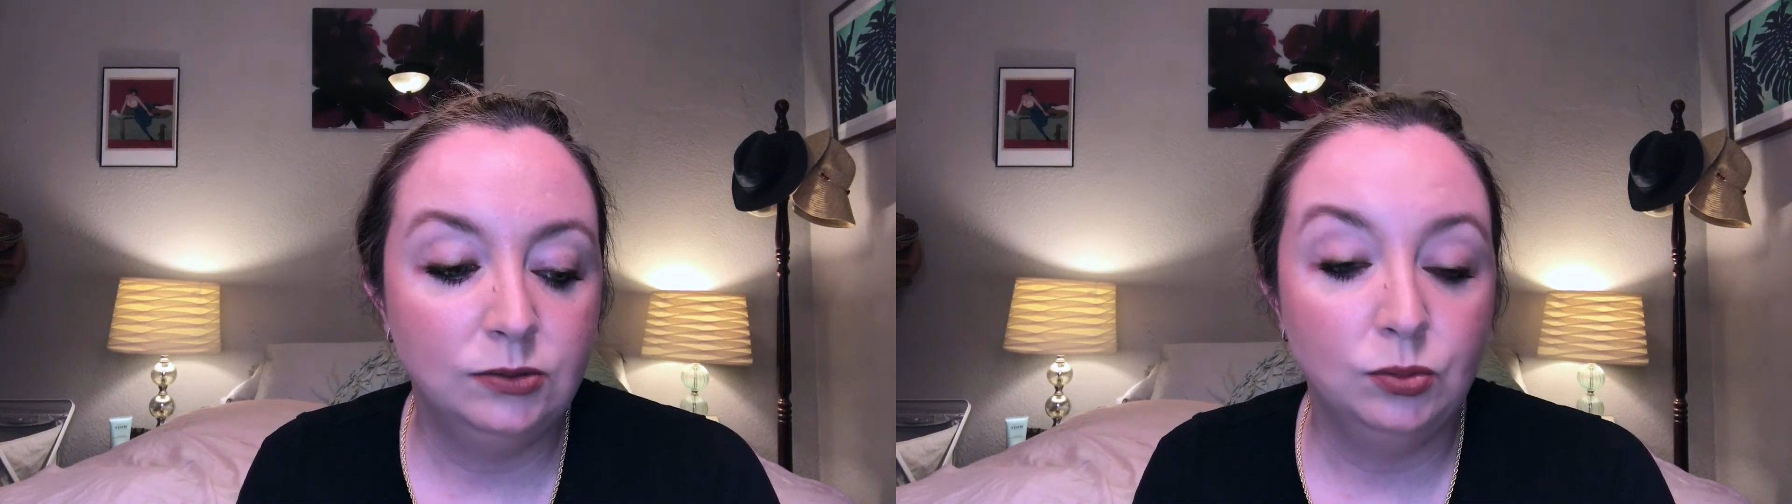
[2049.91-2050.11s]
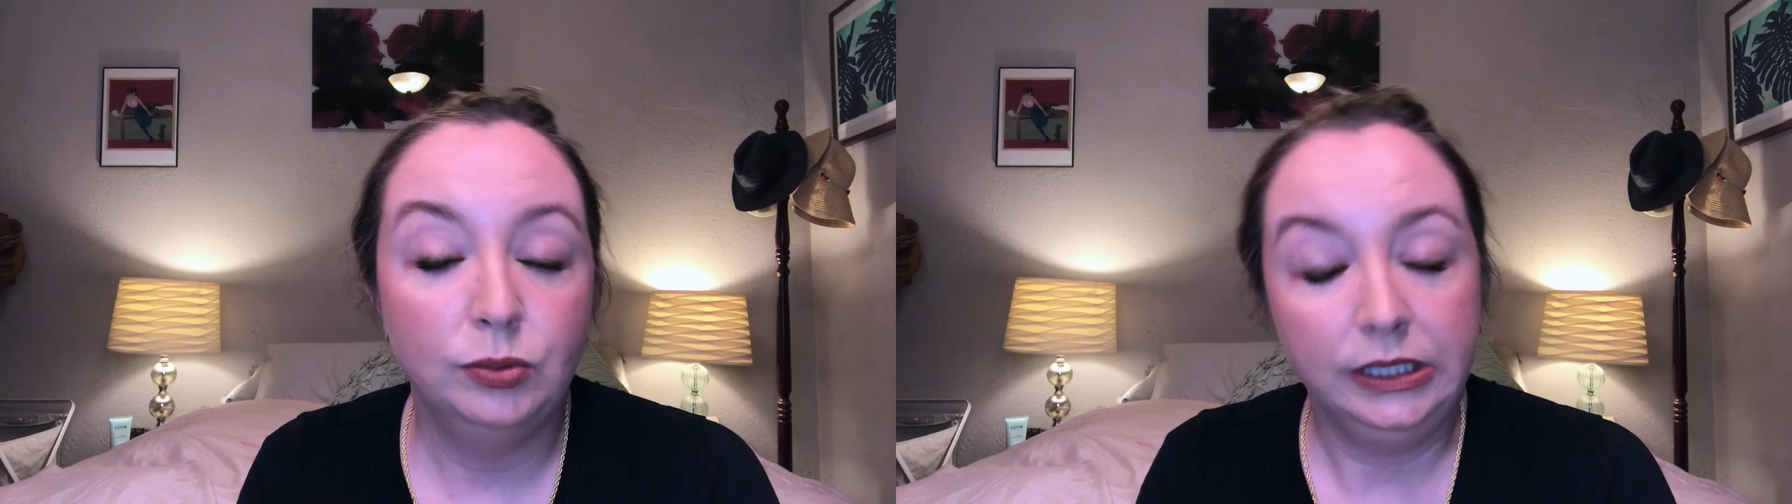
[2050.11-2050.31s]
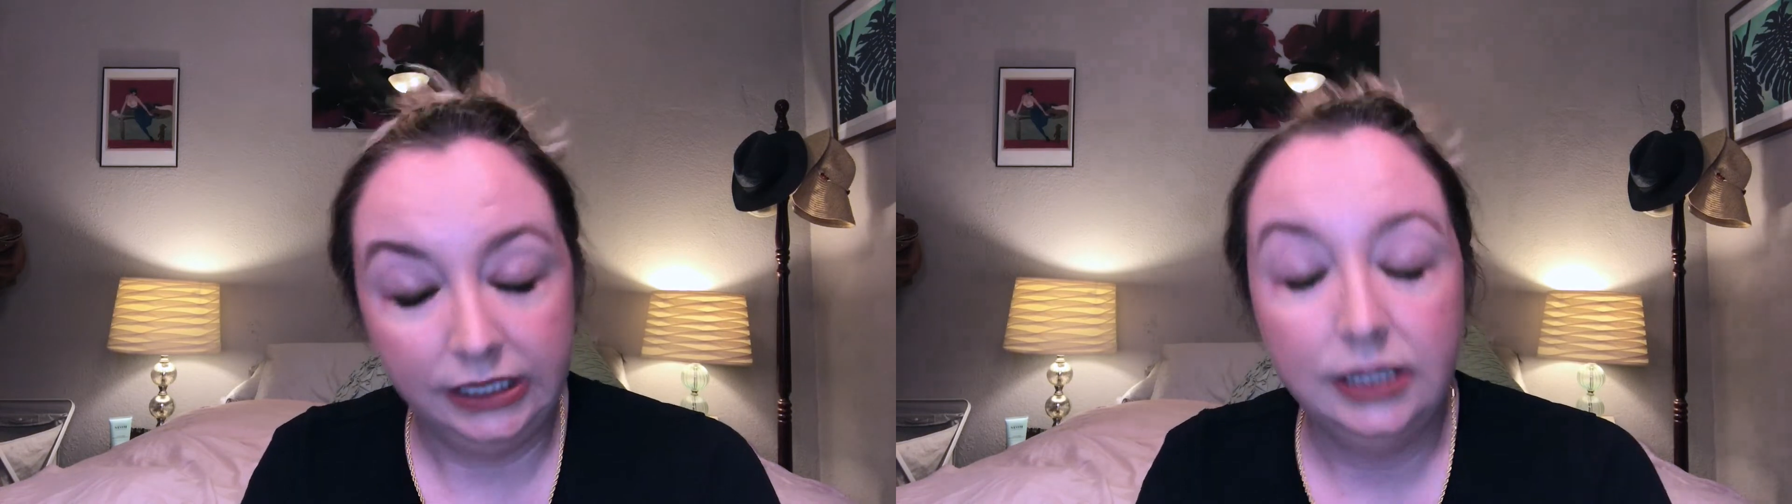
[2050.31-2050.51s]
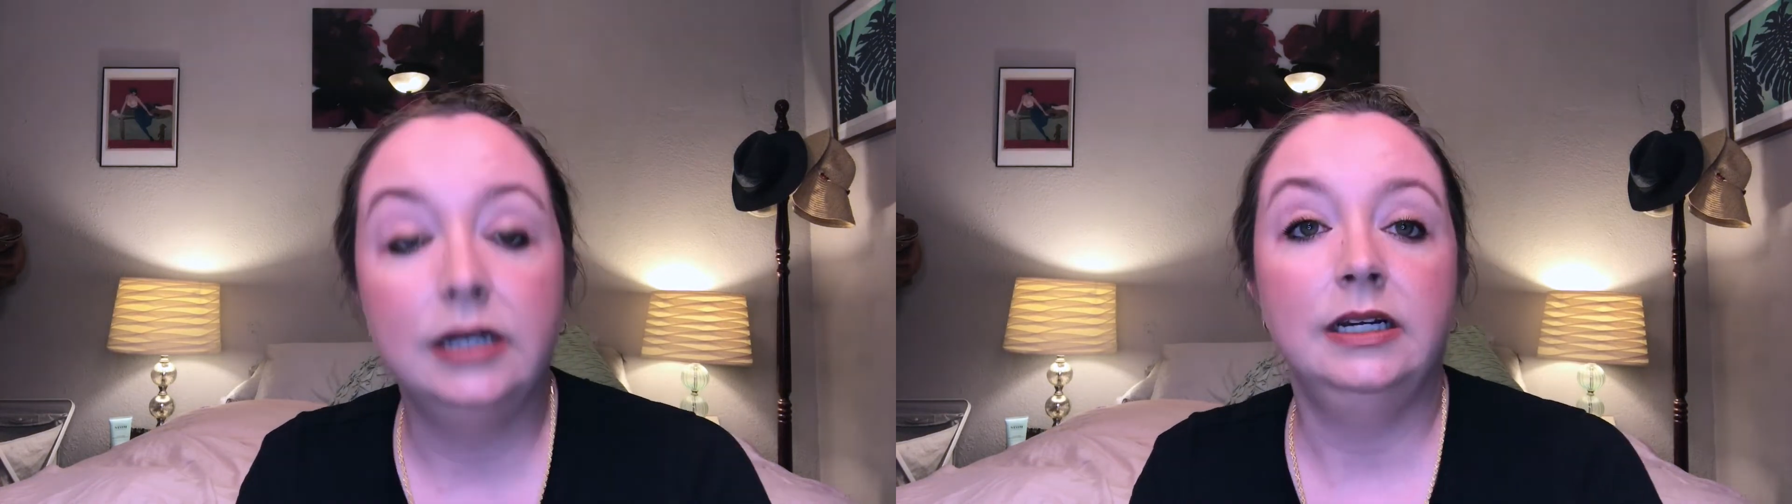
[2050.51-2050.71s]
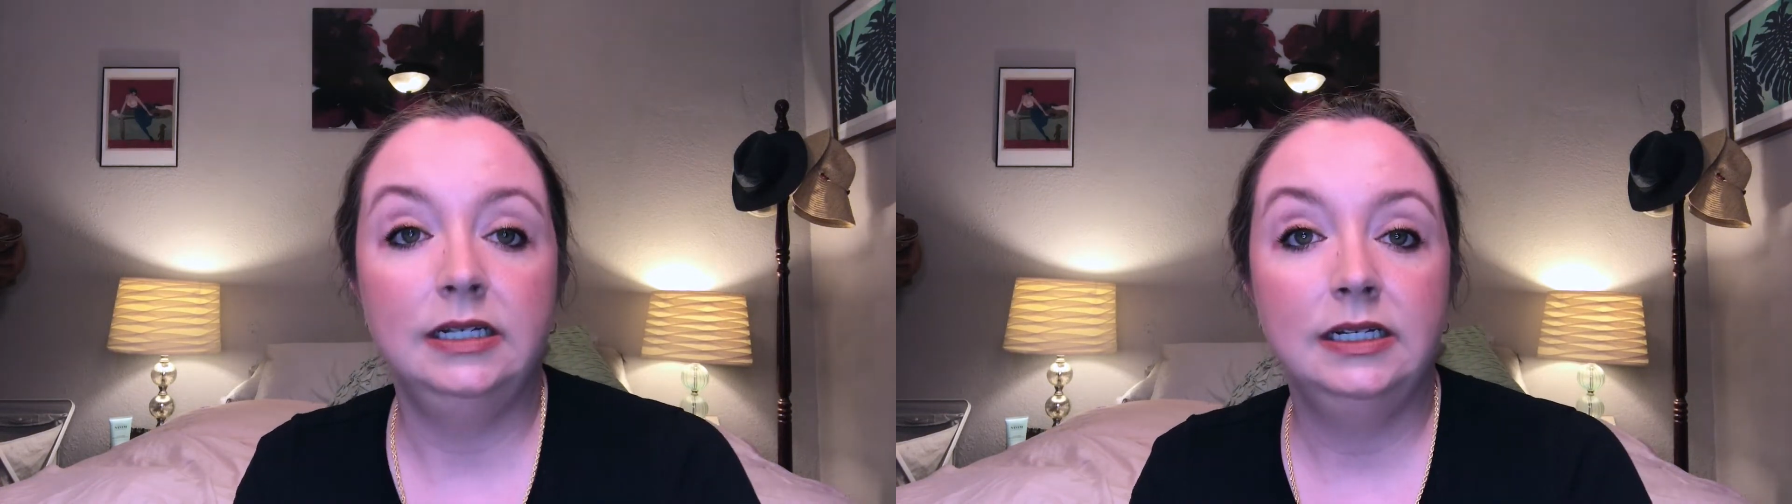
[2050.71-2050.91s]
really
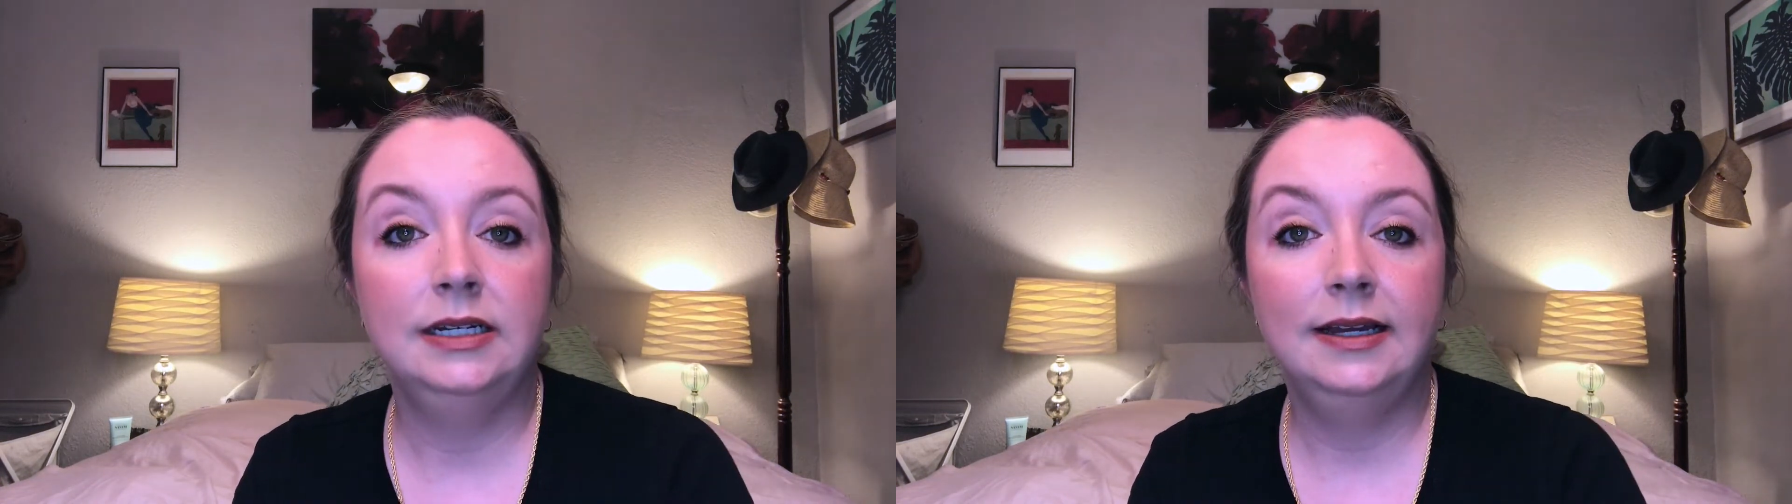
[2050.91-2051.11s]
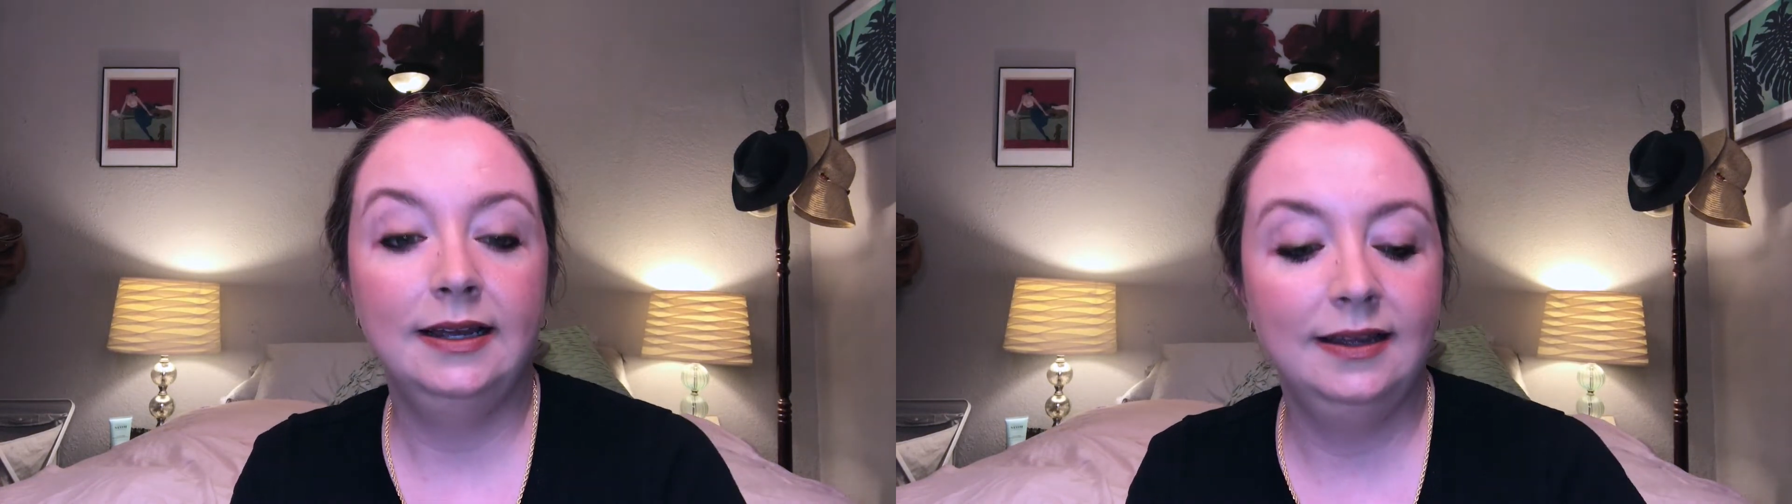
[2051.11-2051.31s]
good.